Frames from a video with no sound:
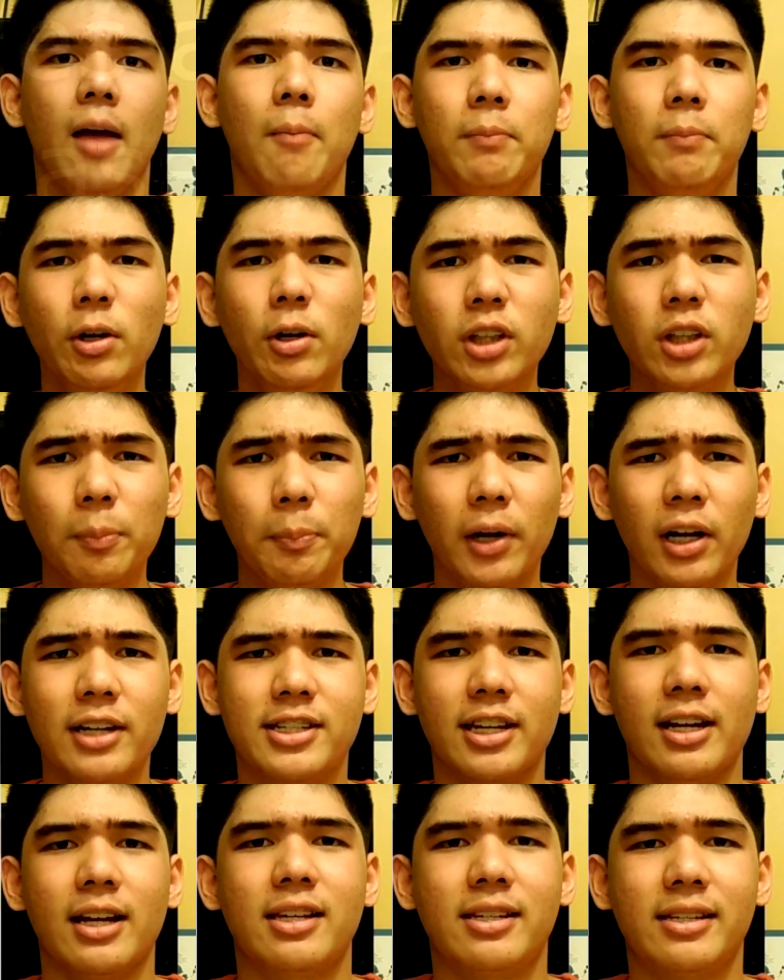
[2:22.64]
Immutable
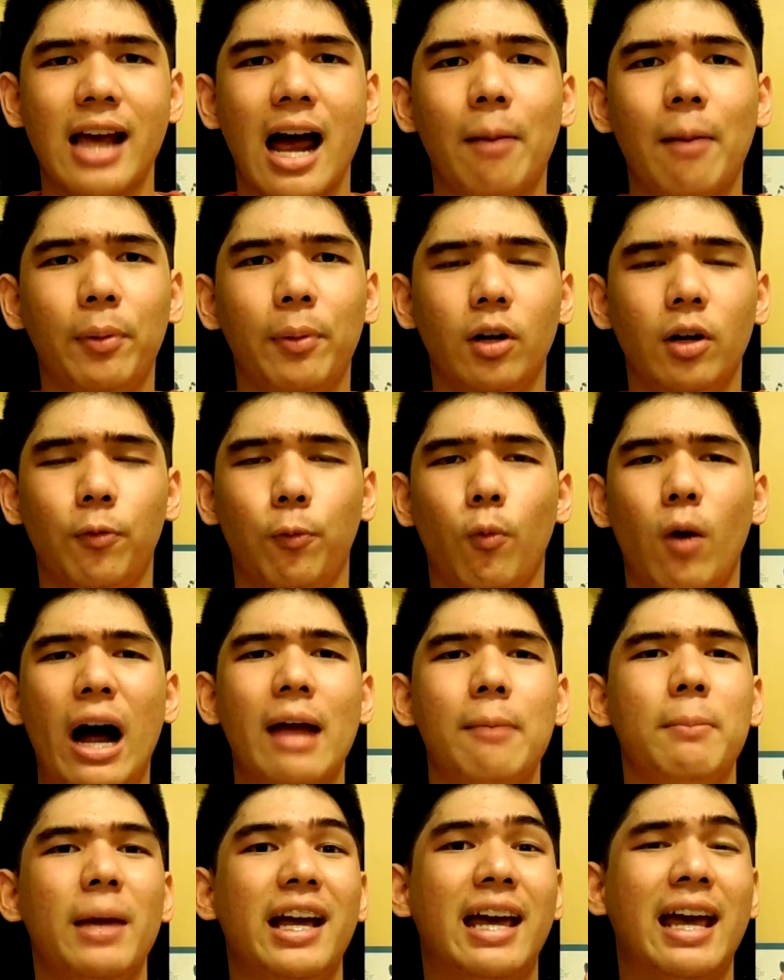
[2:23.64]
is an example of
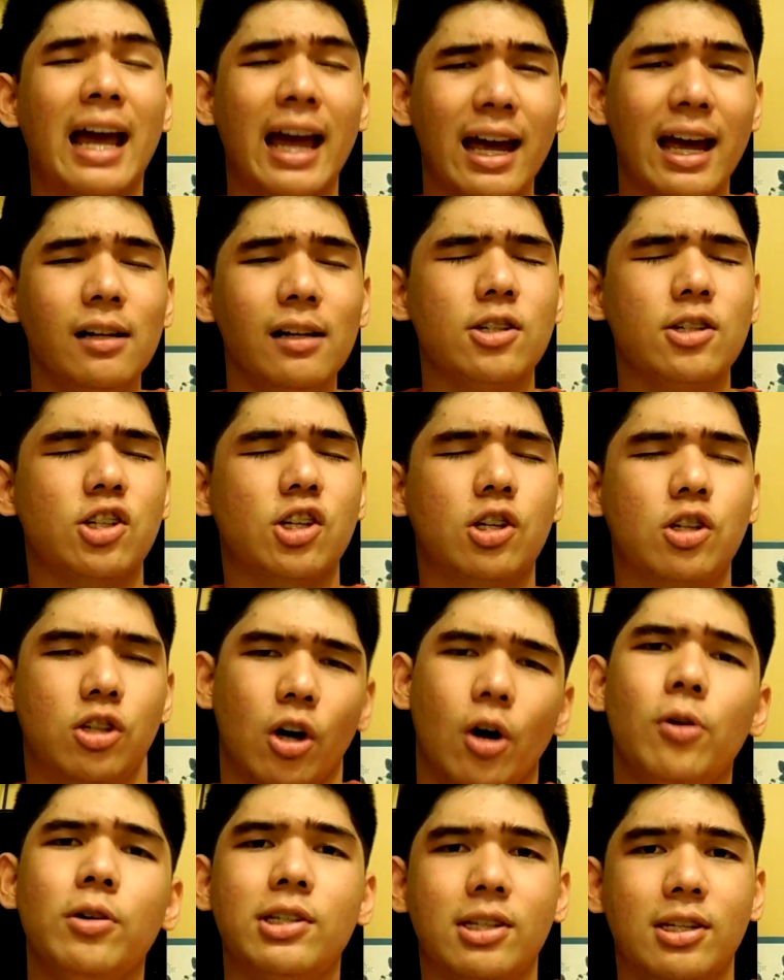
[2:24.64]
why MIkhail is
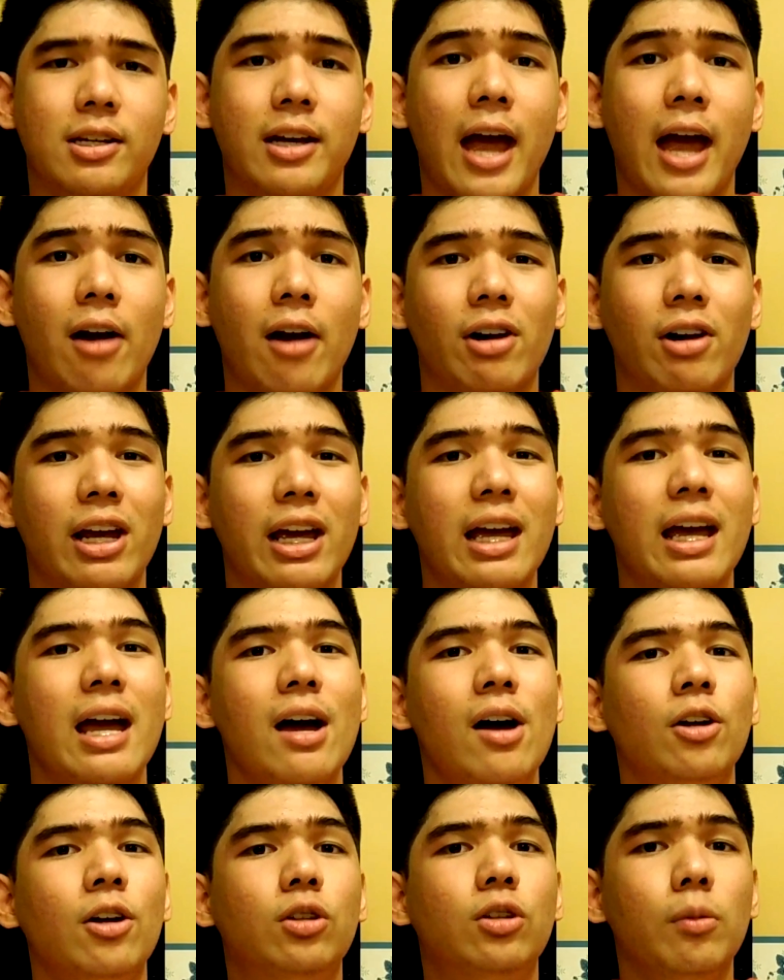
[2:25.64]
so scary
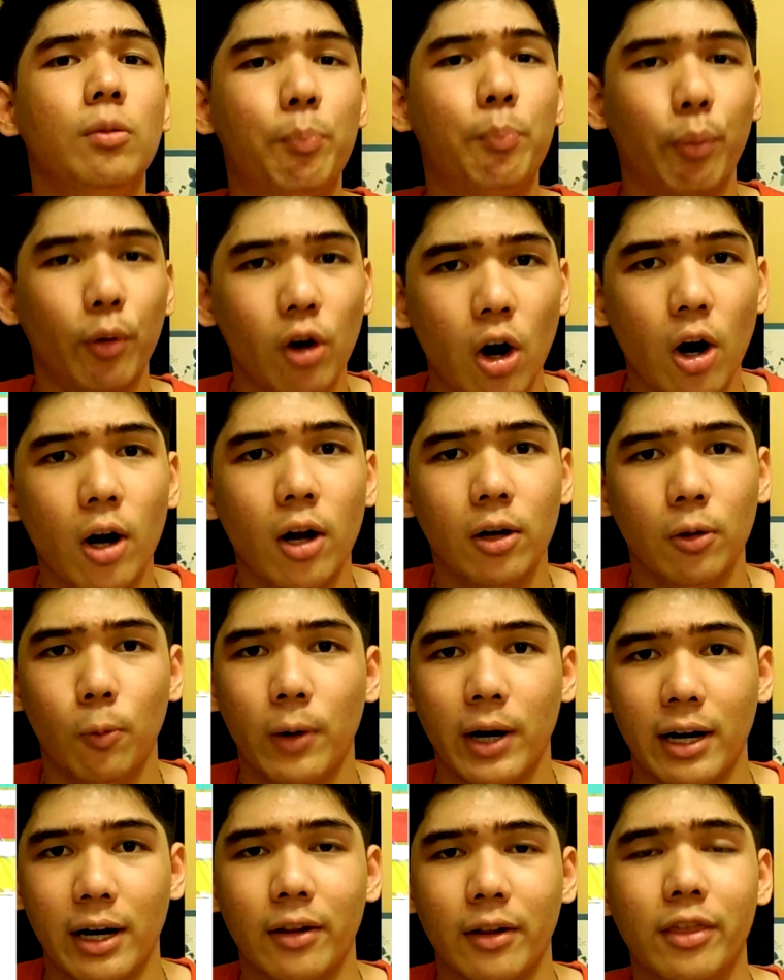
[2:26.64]
to brawl
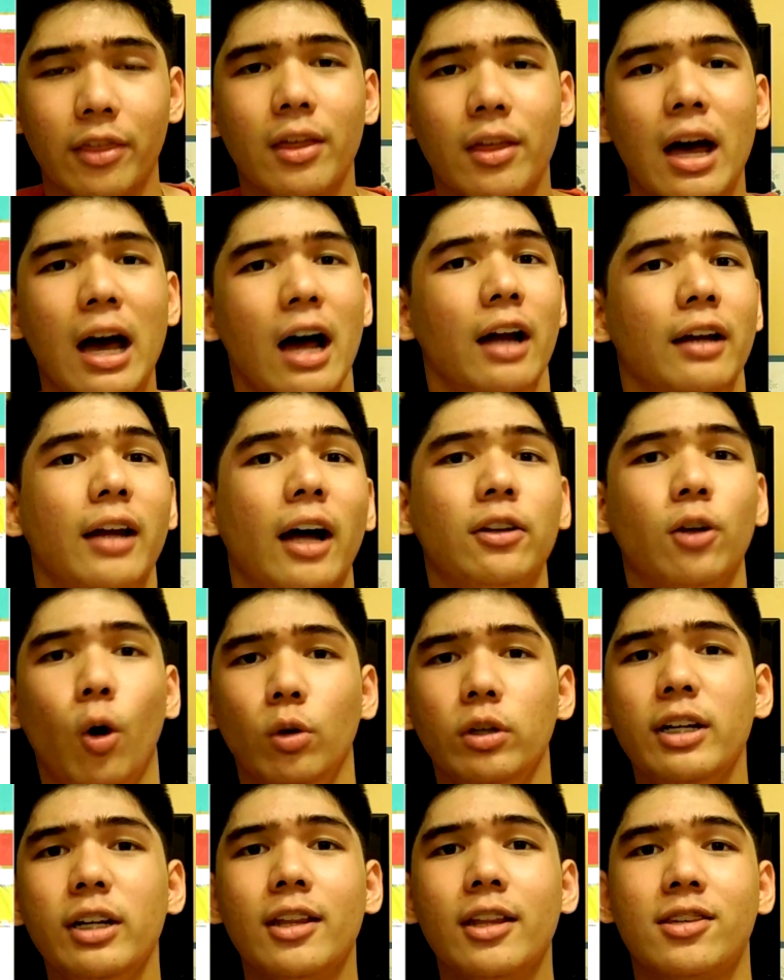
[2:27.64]
with. Not
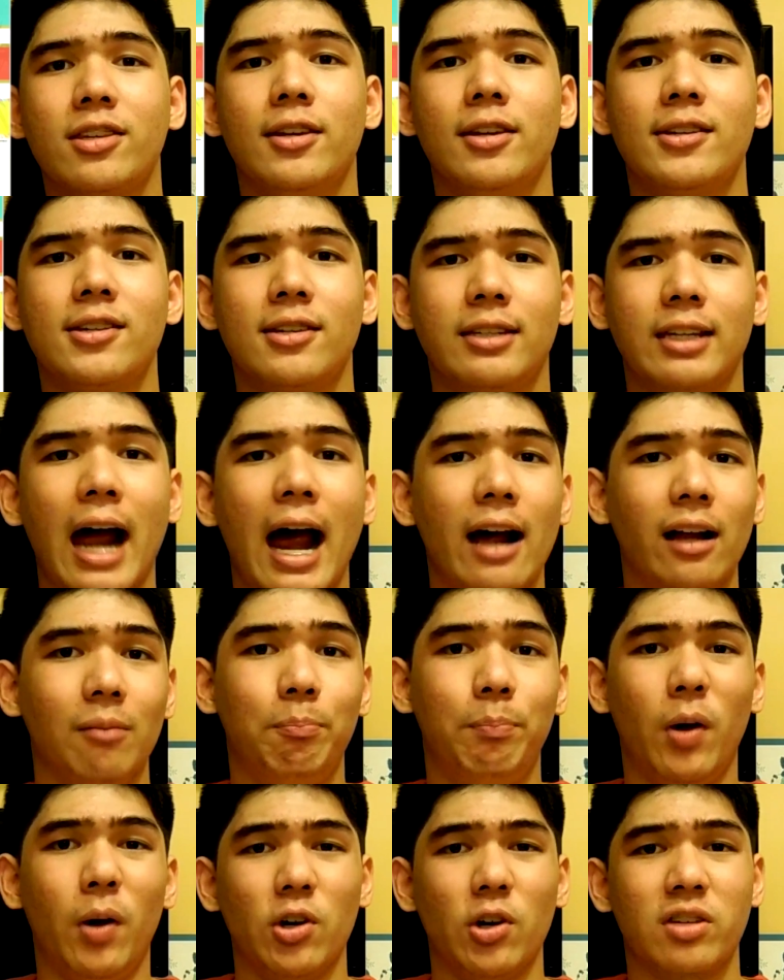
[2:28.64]
only does this style
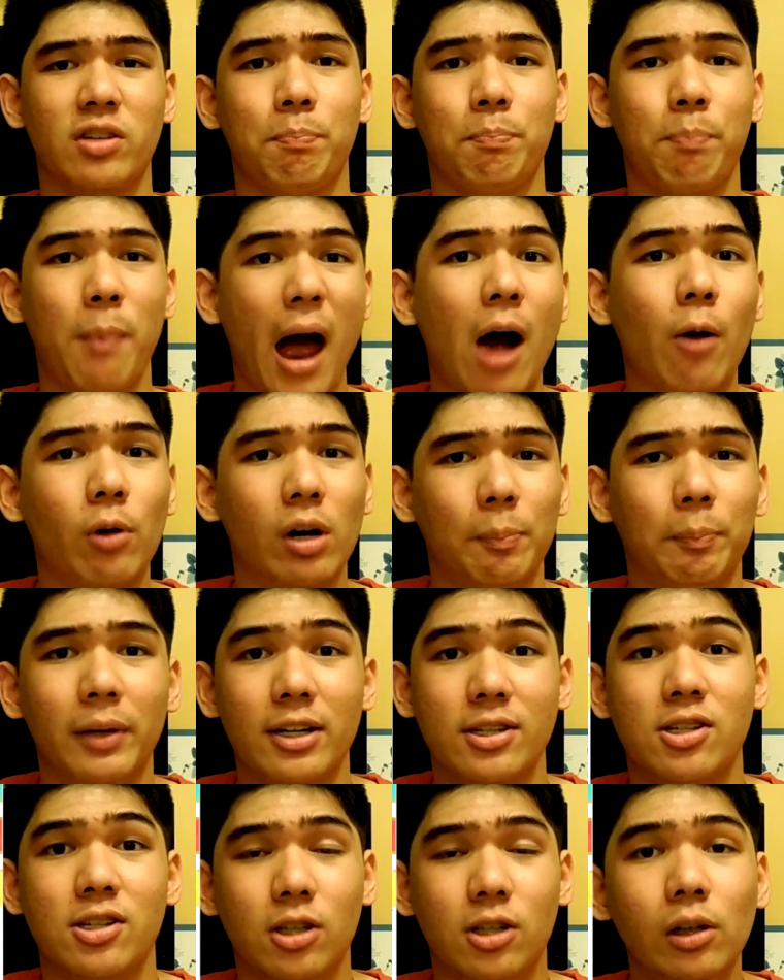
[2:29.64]
boast power
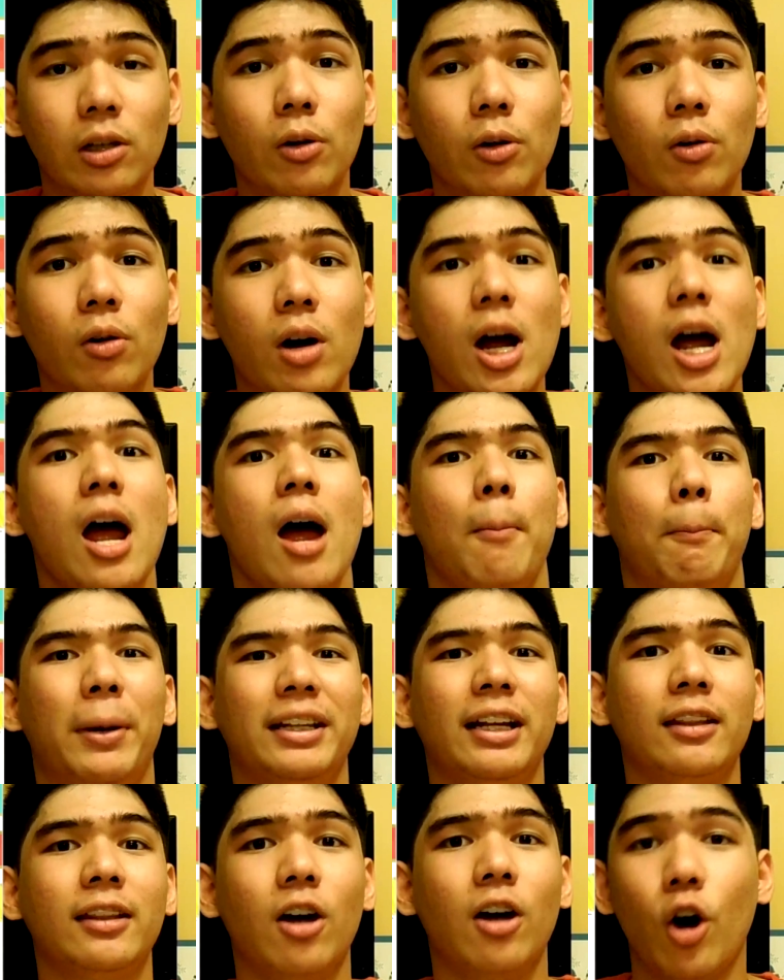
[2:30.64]
plus 2,
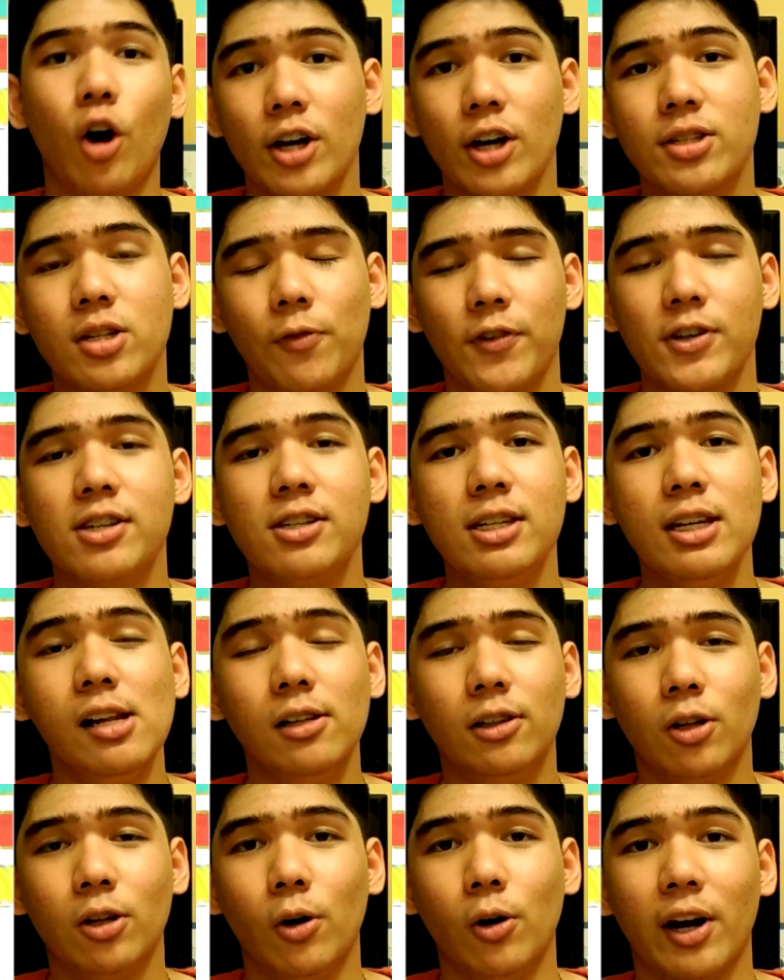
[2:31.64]
but at the cost of a
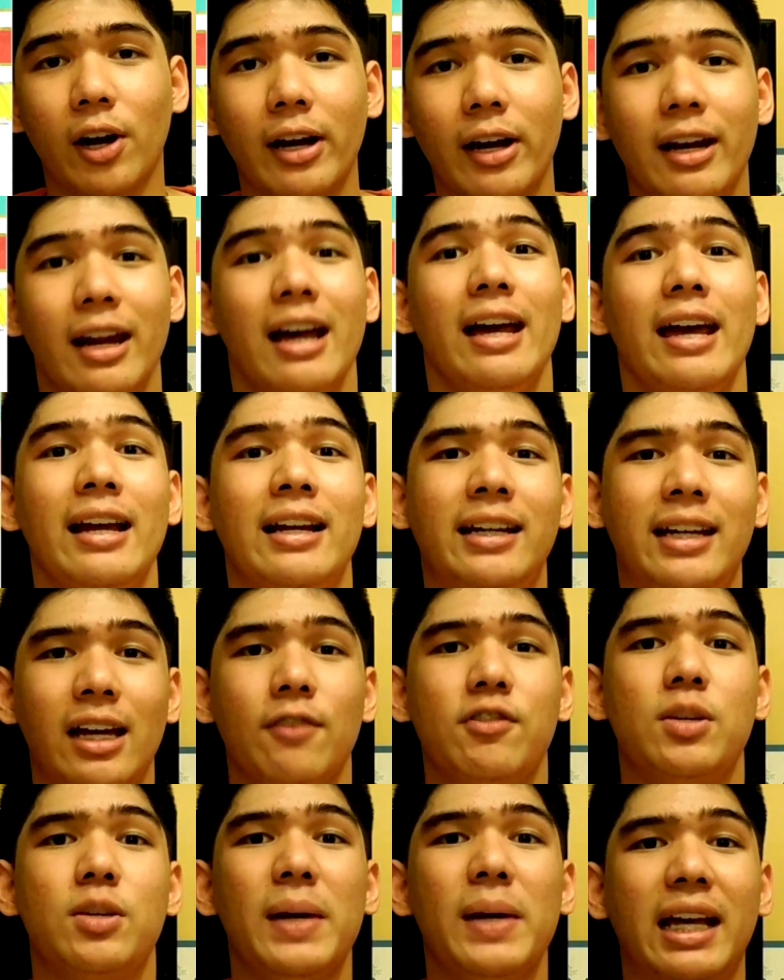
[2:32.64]
seal token, it
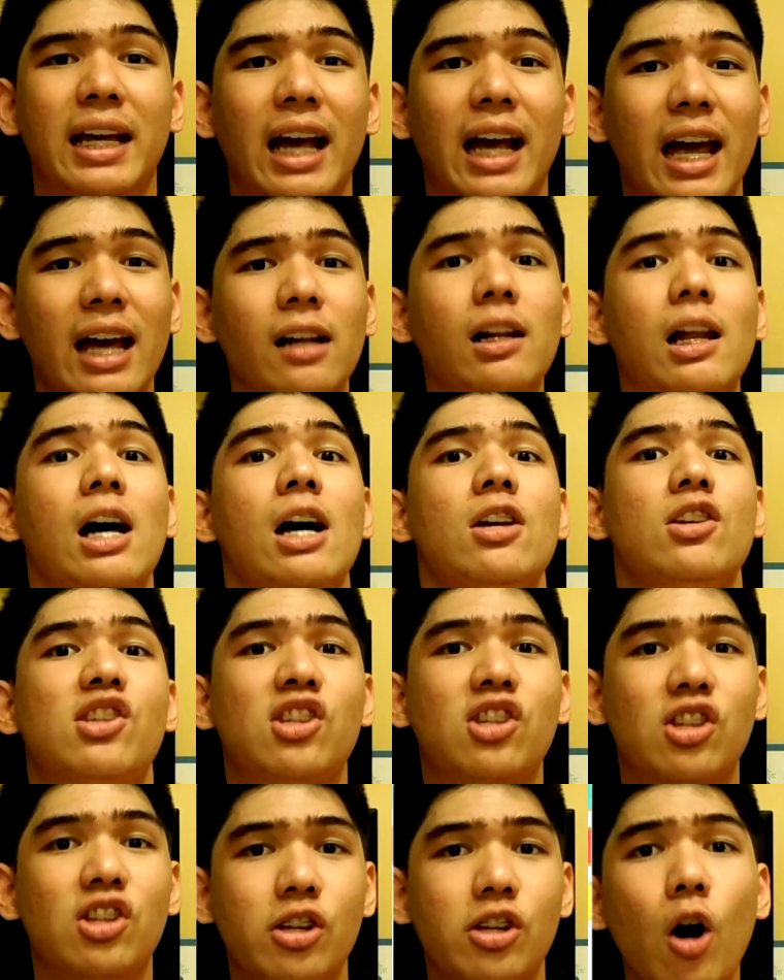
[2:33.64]
gives MIkhail
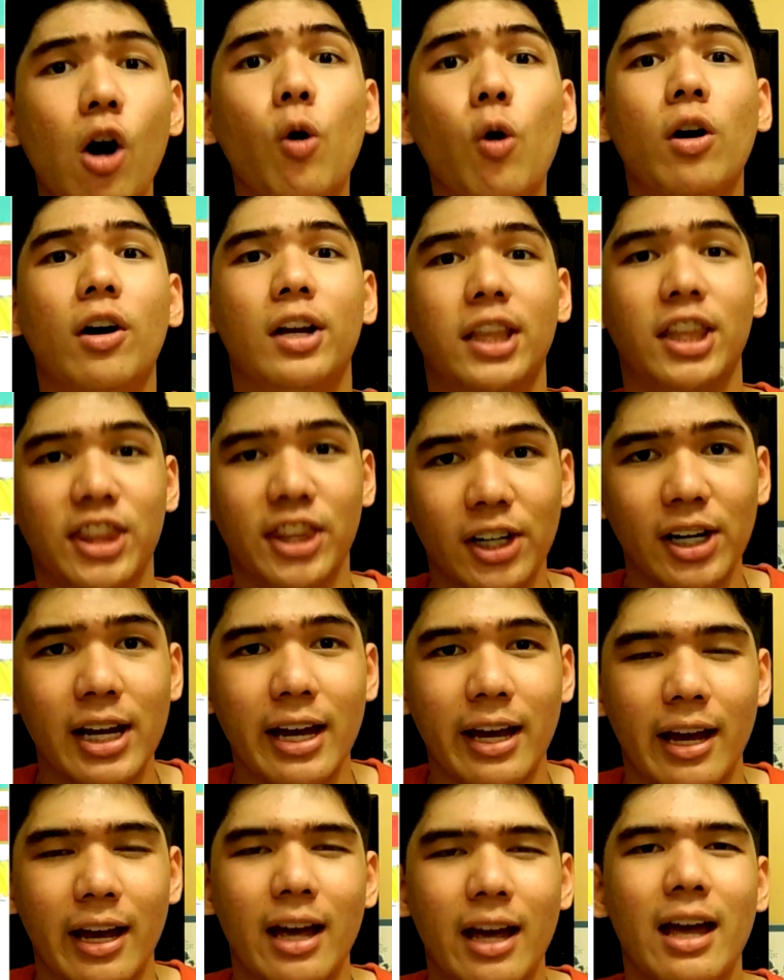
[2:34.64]
Soak
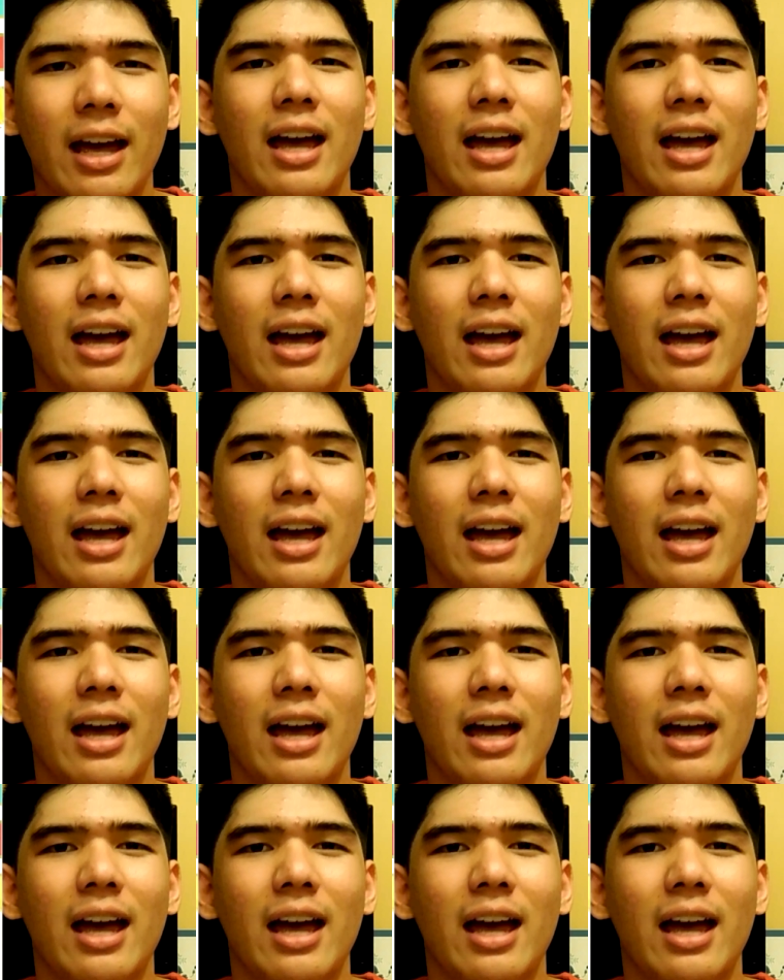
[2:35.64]
3.